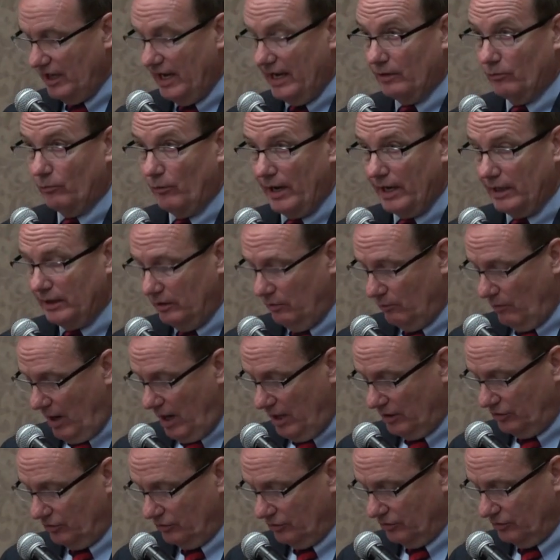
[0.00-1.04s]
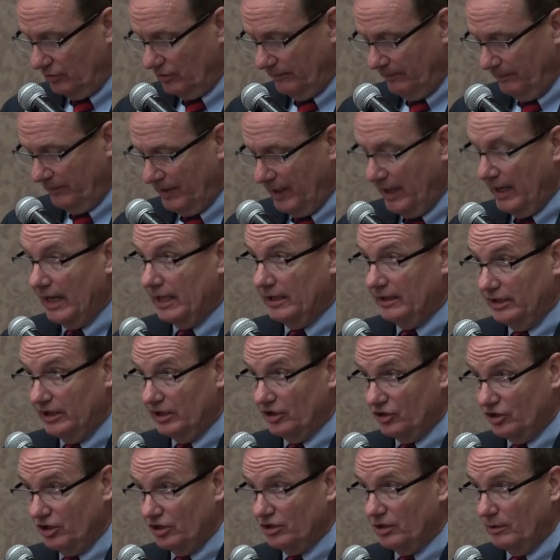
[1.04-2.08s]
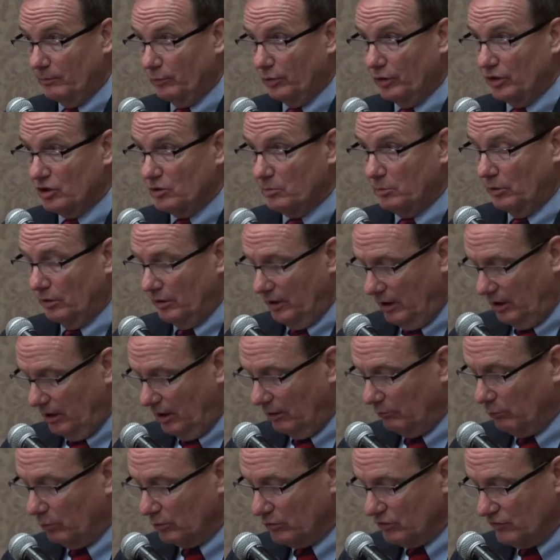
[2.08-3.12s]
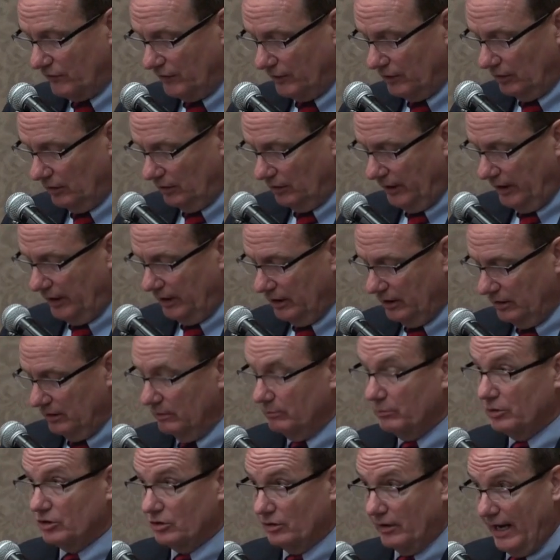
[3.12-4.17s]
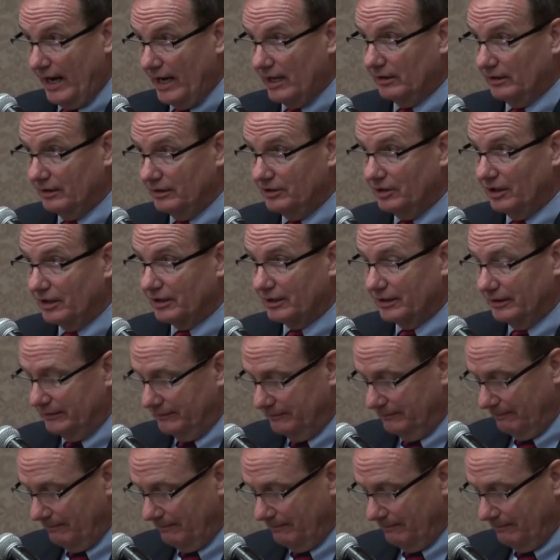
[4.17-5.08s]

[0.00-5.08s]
and Randy Rogers, and the assistant principal at Edwardsville Lincoln, Mr. Alan Duncan.